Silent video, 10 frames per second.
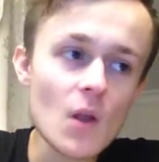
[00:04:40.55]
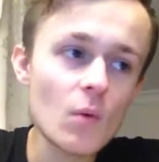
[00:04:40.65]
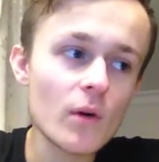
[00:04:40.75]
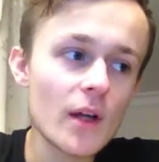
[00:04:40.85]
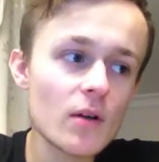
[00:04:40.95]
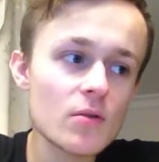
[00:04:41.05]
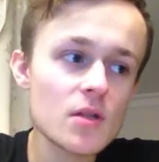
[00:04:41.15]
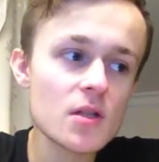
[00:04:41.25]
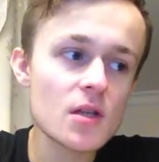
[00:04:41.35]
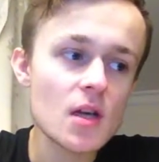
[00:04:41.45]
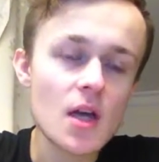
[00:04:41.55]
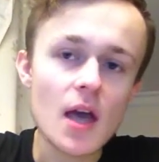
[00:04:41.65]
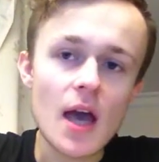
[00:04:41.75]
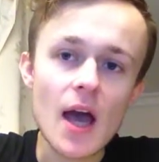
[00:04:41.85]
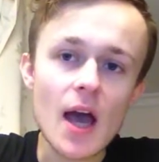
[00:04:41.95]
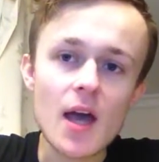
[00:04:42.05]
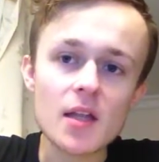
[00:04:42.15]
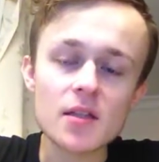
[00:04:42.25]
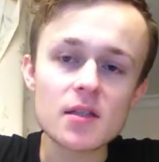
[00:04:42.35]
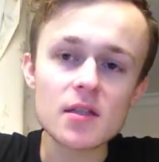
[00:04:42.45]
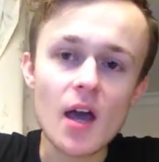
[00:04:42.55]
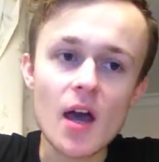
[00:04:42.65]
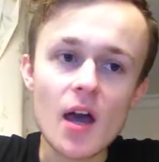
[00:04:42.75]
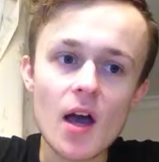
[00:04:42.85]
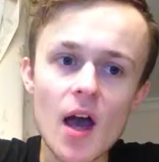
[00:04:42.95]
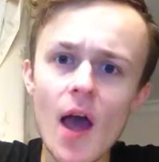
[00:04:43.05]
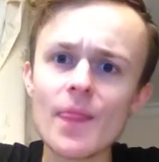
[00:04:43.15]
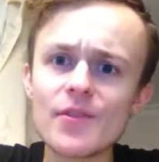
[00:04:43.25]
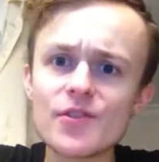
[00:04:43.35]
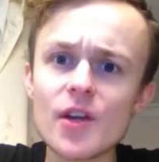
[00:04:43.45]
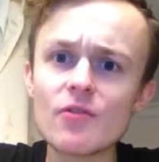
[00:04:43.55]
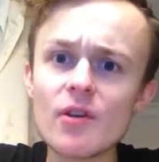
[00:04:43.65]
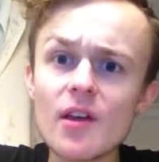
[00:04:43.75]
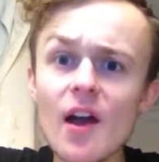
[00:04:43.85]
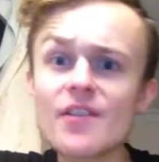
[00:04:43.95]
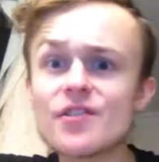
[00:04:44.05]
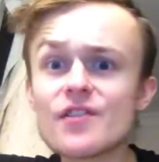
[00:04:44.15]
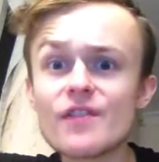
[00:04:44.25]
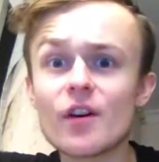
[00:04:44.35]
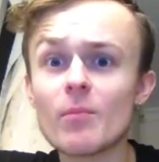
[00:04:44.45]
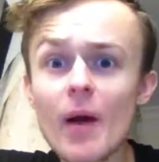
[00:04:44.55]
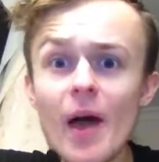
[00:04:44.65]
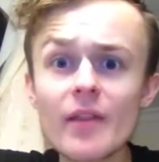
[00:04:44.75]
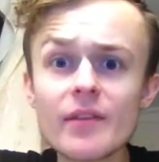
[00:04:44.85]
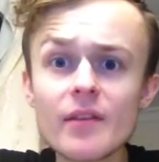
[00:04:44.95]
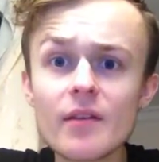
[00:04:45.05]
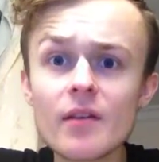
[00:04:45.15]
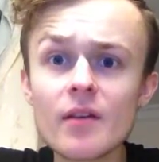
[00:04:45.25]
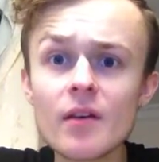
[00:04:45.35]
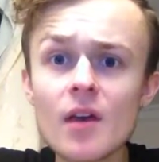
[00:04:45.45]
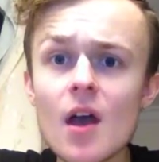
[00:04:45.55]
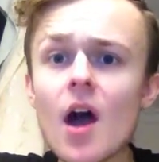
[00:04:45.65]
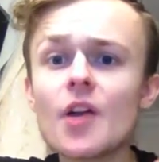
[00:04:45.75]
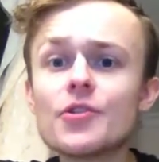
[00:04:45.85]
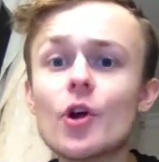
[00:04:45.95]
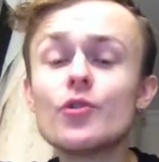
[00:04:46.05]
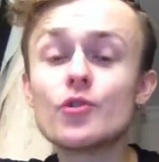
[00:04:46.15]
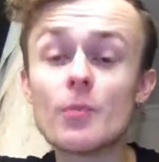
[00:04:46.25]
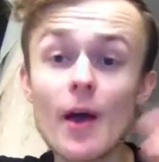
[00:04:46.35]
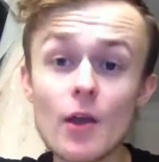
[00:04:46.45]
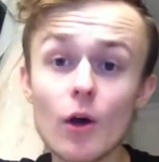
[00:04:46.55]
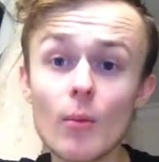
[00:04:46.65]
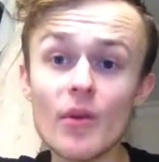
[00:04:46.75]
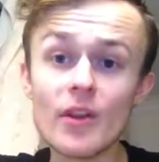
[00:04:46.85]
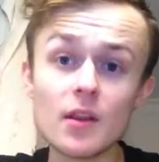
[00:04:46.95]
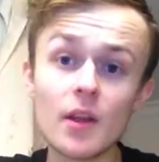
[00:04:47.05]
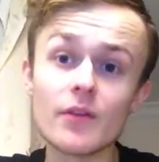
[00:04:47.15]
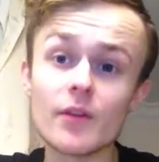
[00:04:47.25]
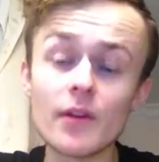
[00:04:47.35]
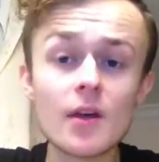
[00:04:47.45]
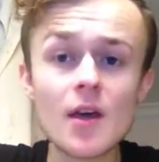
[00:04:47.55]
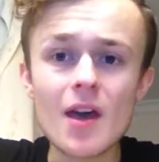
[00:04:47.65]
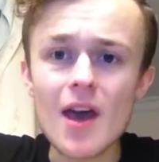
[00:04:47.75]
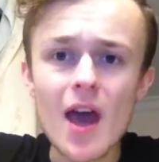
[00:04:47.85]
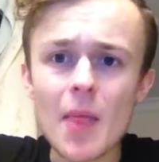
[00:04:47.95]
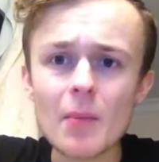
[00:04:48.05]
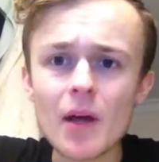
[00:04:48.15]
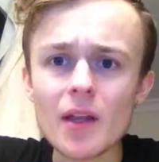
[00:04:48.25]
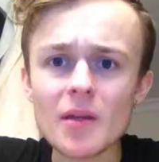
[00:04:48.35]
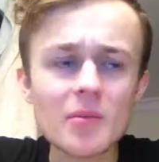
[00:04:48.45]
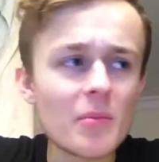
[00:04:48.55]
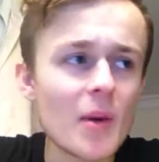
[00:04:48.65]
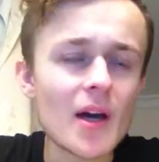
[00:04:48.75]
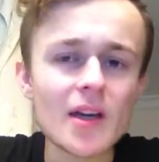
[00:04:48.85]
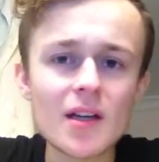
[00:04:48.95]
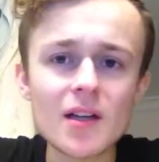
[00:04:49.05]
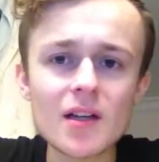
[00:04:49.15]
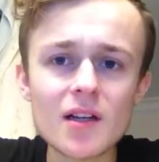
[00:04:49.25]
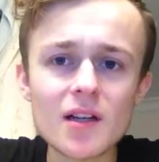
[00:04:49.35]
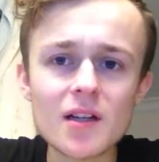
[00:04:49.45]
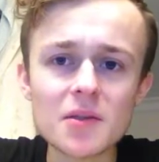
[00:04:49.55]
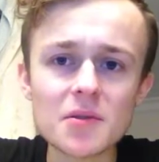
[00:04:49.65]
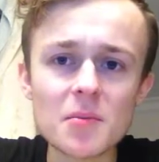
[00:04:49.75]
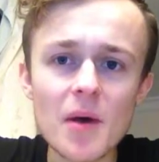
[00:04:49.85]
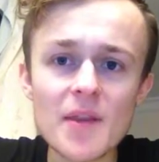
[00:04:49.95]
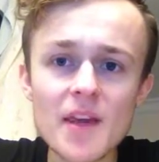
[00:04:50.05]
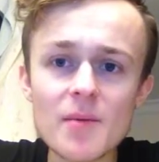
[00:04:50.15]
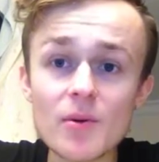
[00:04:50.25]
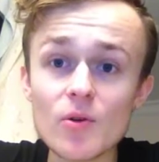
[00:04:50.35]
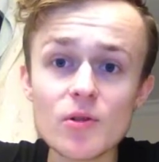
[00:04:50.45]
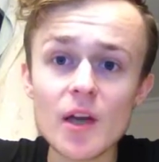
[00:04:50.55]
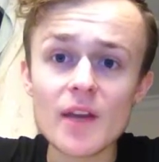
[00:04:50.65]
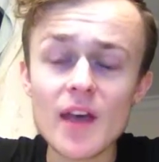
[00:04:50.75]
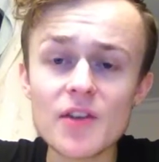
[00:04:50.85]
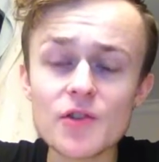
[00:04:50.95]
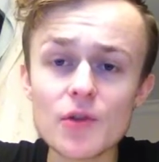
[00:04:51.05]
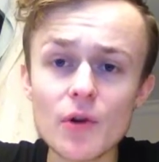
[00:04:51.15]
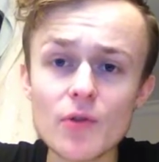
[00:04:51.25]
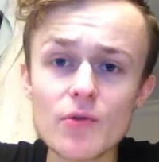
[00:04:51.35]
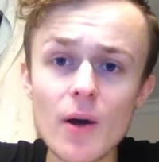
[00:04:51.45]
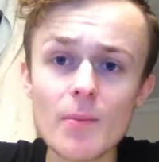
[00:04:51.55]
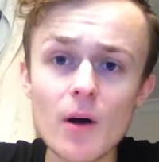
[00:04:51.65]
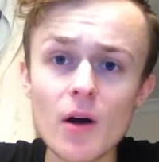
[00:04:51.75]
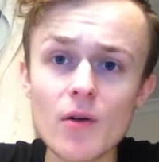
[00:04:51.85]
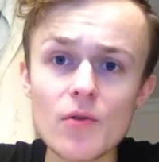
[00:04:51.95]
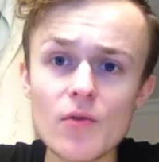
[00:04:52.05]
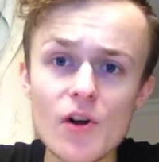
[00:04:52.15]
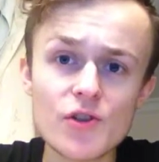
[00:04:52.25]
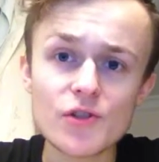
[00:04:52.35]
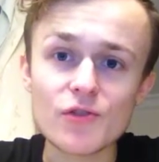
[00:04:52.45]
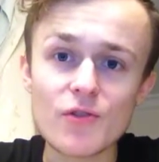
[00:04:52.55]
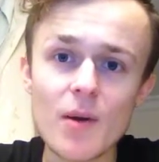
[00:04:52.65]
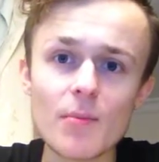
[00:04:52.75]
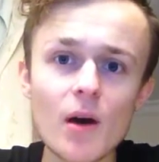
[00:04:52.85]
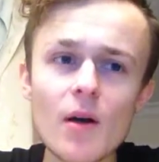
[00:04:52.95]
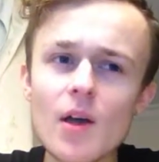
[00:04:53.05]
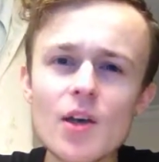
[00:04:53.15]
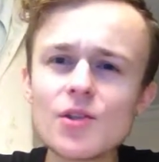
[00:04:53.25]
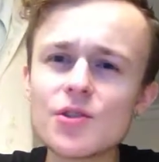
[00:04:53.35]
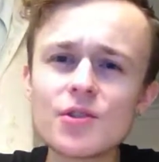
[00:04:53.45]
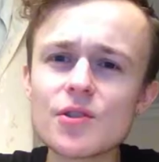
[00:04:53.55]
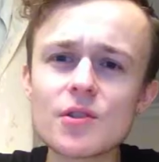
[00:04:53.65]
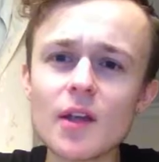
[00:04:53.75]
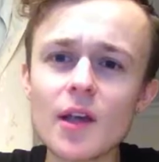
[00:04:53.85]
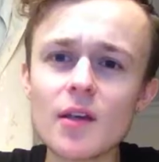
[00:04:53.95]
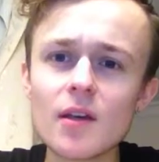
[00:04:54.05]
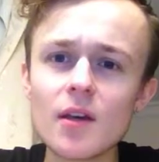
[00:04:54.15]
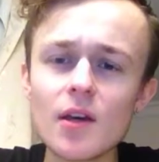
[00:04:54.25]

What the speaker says: What else? And yeah, and generally I just felt bad. I'd go to my allotment in London, and my neighbour, who's like an 80-year-old grandma, Russian grandma, she's just like,